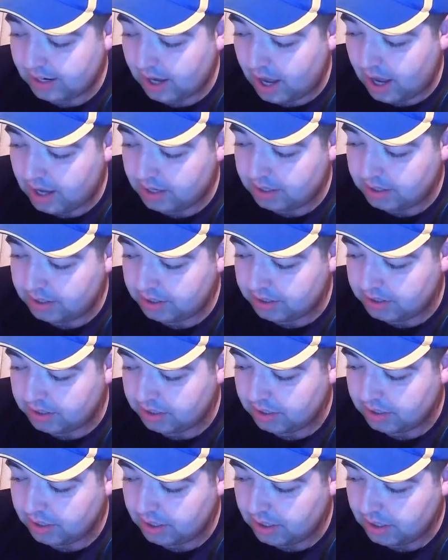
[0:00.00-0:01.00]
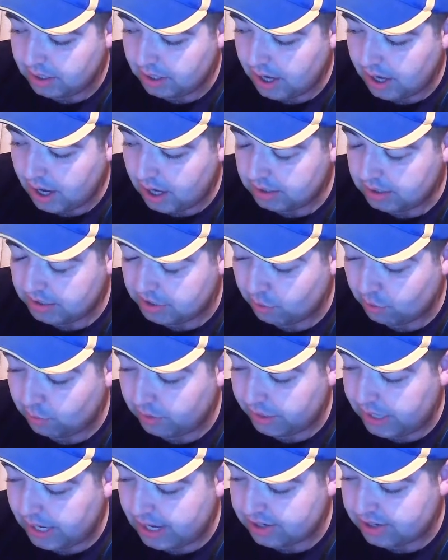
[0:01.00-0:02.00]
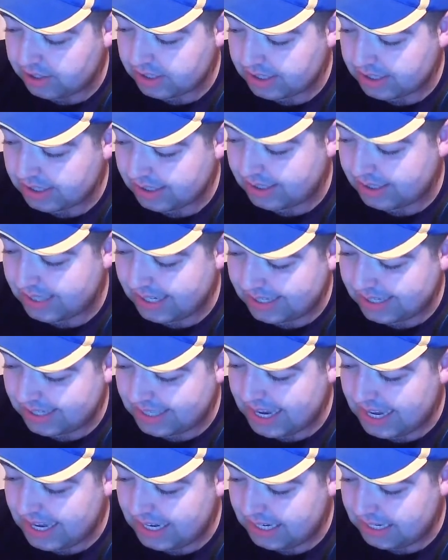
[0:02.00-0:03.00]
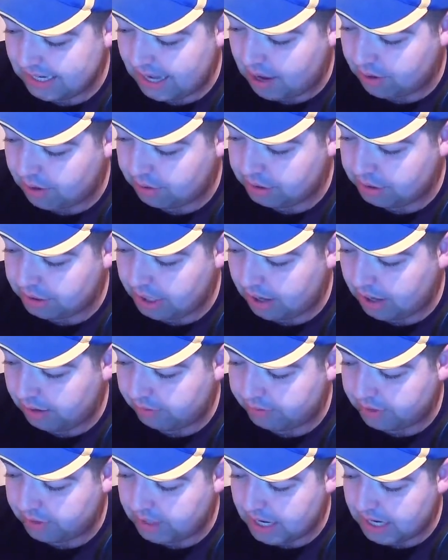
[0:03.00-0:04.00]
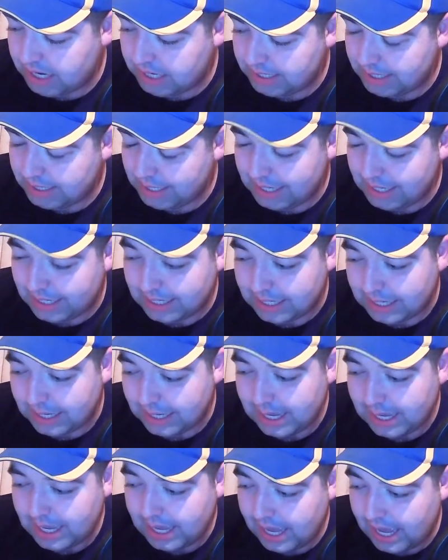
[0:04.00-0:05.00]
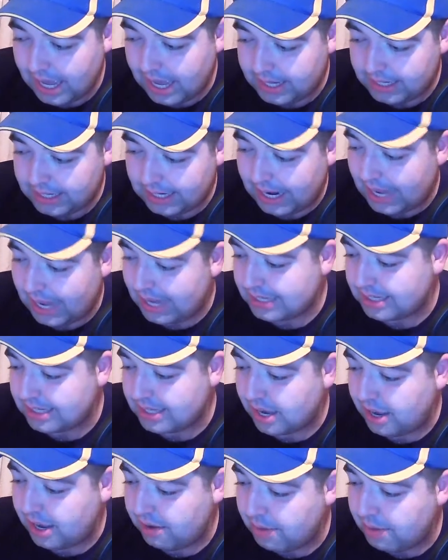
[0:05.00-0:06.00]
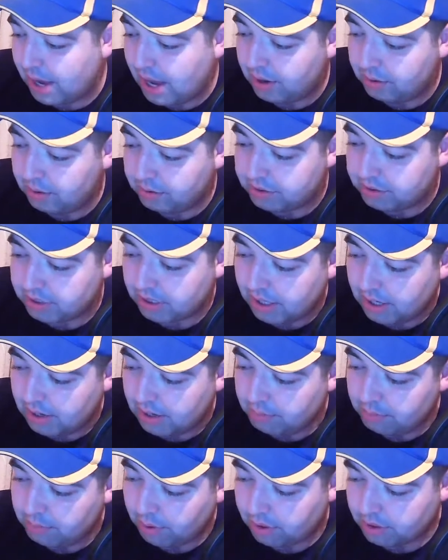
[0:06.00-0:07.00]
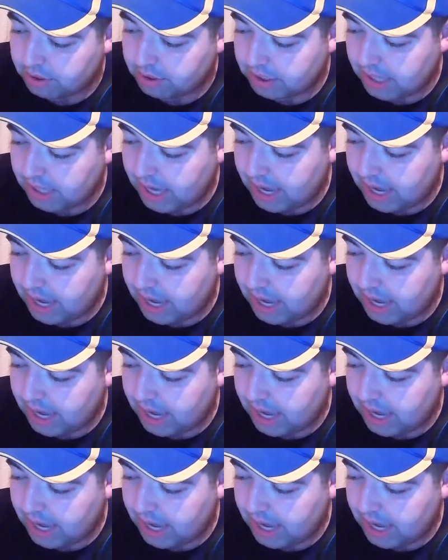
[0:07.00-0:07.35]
on 2 occasions and 16th out of 19 the last time out. But